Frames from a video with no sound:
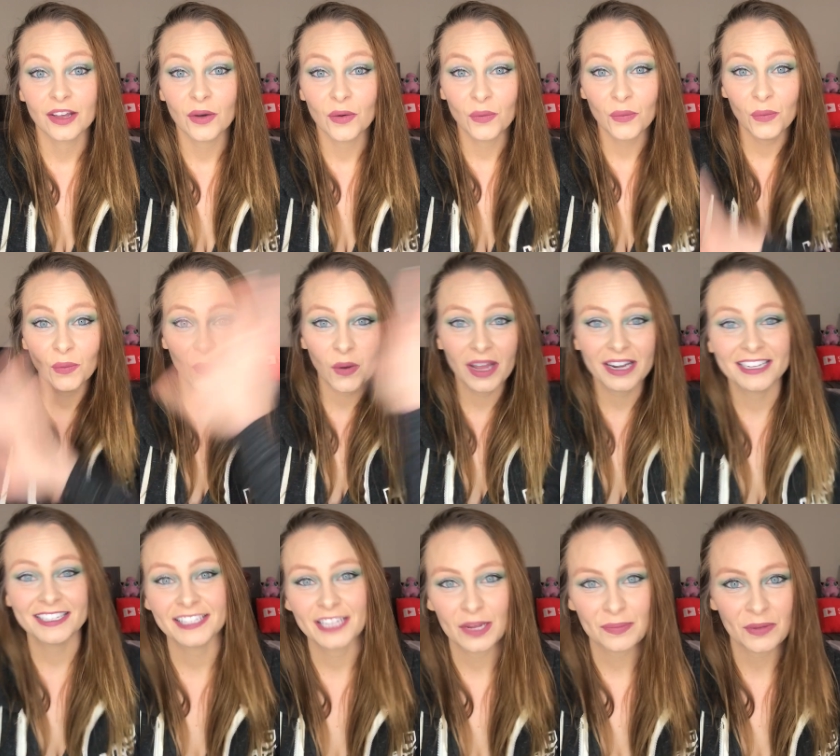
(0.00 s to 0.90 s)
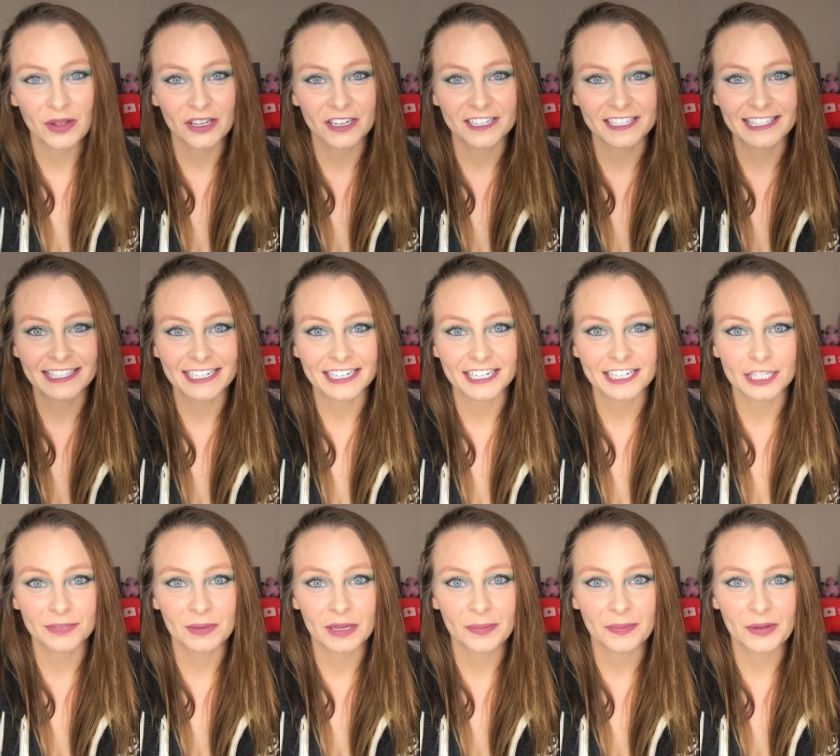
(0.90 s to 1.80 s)
What is up, all you
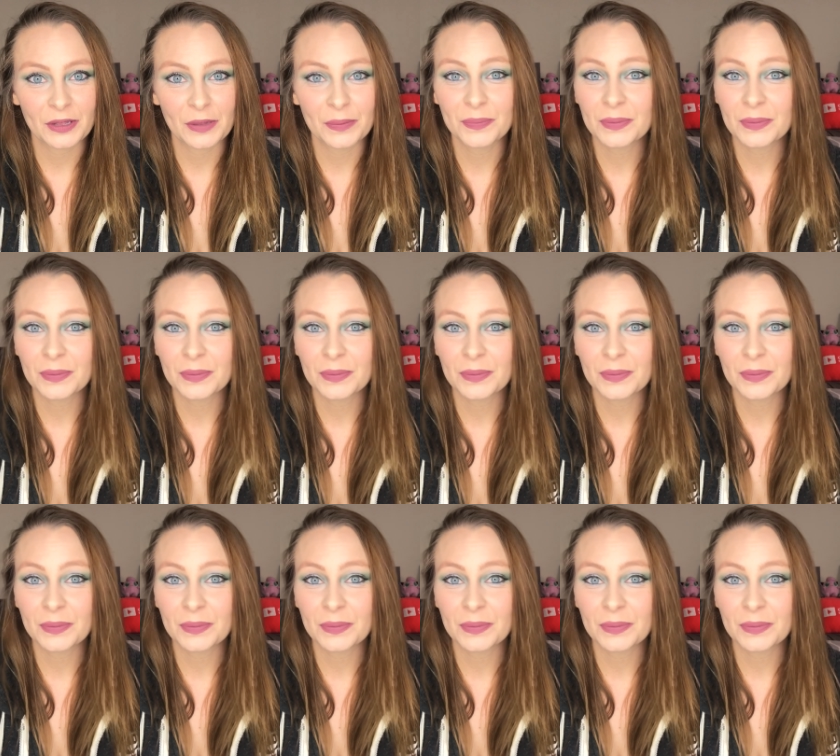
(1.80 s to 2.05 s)
serious people?